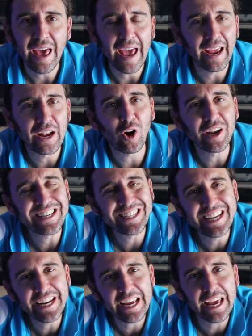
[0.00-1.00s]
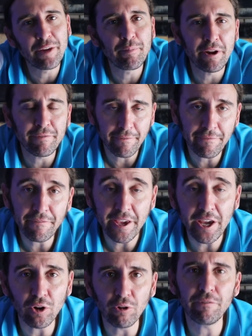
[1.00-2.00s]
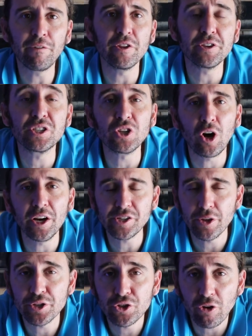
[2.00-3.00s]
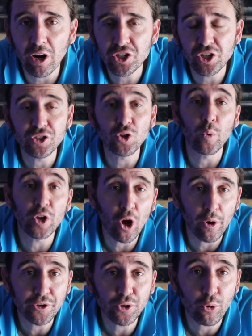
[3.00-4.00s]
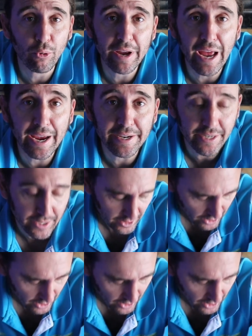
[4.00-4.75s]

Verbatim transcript: and I just need to get a bit of a feel for the size of the structures that we're going to create.